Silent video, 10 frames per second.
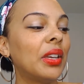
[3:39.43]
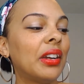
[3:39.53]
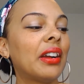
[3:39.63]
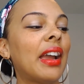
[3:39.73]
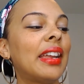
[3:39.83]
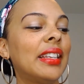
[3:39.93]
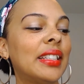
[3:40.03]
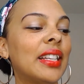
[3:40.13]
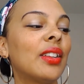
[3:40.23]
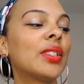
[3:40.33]
here and he
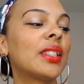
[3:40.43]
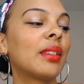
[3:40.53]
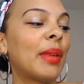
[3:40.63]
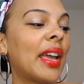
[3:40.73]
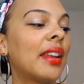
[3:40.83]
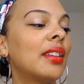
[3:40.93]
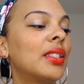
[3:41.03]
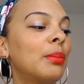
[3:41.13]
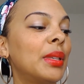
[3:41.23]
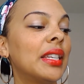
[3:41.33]
tells the man
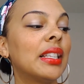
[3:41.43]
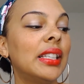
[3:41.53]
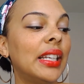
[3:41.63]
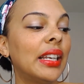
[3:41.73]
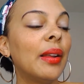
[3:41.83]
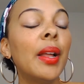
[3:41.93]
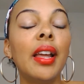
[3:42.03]
to be clean